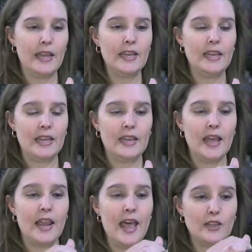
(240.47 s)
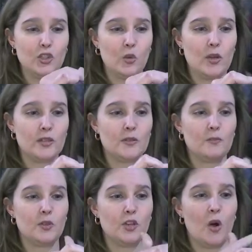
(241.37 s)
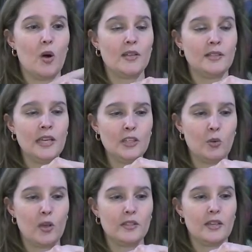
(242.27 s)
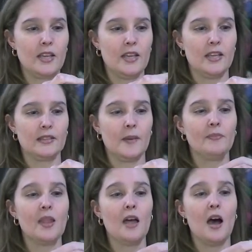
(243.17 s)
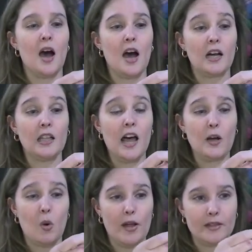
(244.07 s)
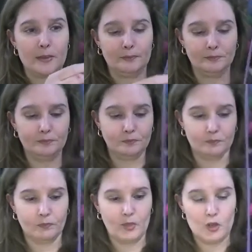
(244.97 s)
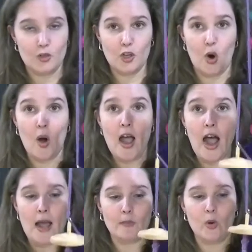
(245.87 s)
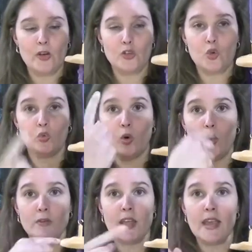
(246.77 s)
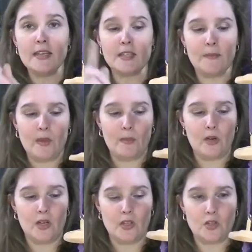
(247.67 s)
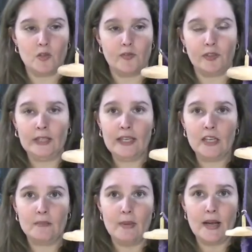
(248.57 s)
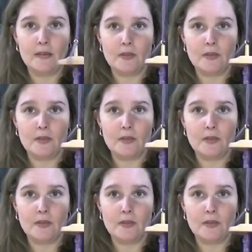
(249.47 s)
it in an S-twist. So a Z-twist is uh, clockwise. So I'm going to rotate, I'm going to flick my,